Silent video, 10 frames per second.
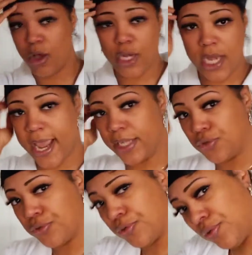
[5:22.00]
all
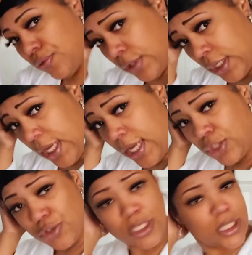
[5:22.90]
natural
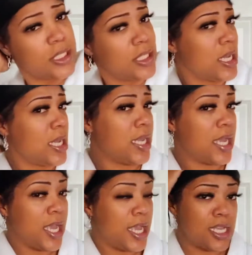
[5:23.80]
as you can see
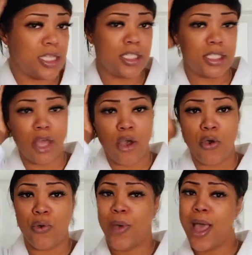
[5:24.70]
and so